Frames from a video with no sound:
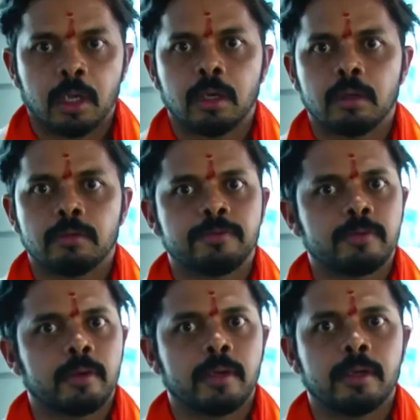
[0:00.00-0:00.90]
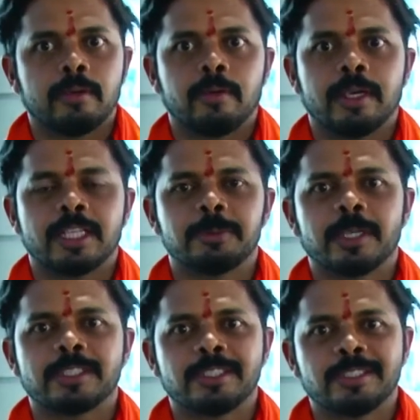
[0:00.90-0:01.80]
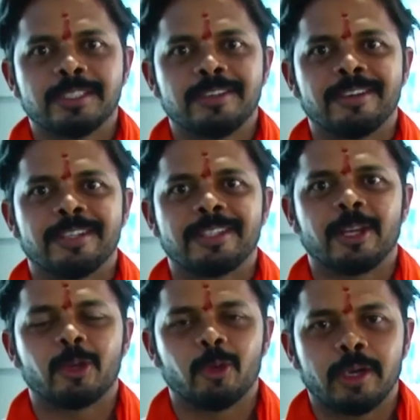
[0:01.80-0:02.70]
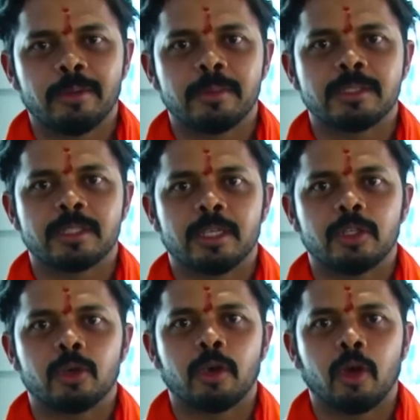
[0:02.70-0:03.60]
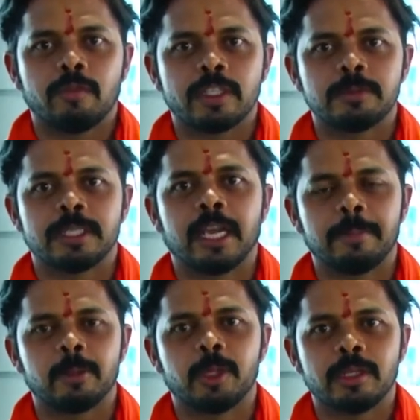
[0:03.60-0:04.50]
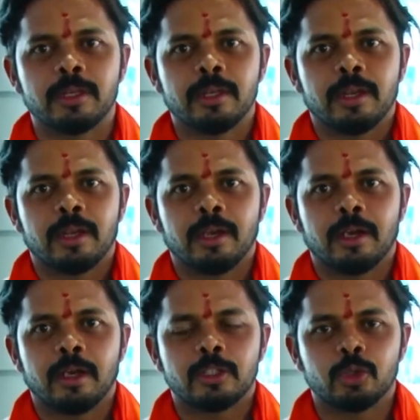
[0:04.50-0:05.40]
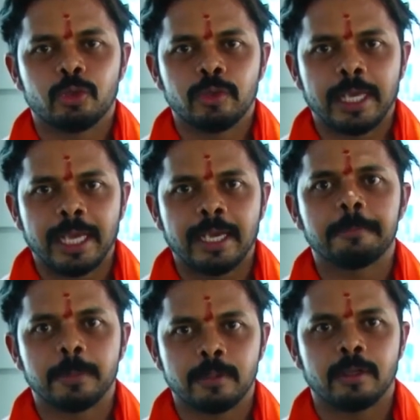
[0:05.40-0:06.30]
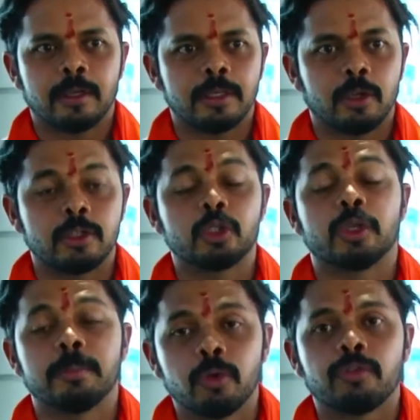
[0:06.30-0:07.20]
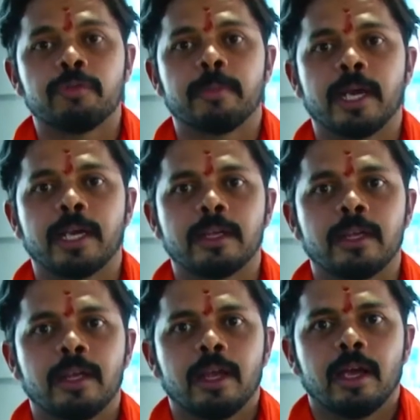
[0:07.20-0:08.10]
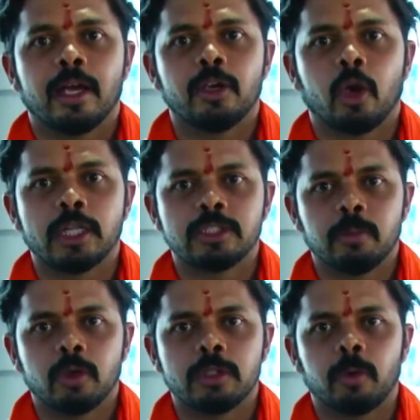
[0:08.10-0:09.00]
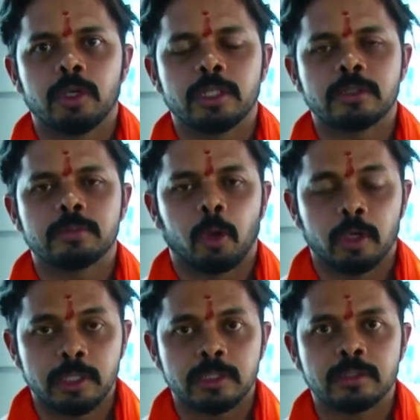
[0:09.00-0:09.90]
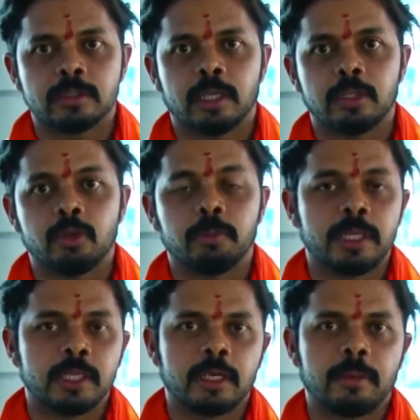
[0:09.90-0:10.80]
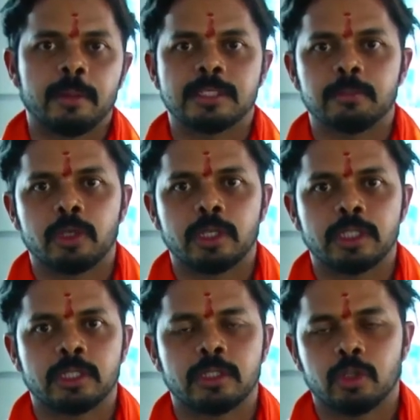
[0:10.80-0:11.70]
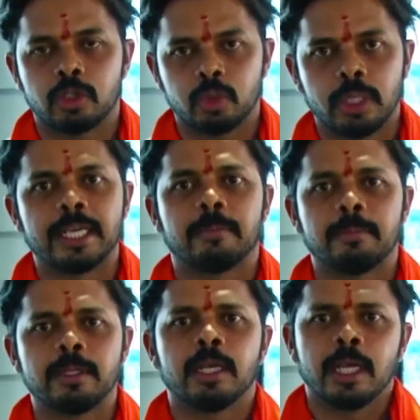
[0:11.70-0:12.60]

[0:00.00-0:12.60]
Uh, uh respected sir, uh, thank you very much. Uh, you have always been helping me uh, to help, uh, you know, to improve my knowledge about the politi politics. And you being an amazing politician, it will surely help me.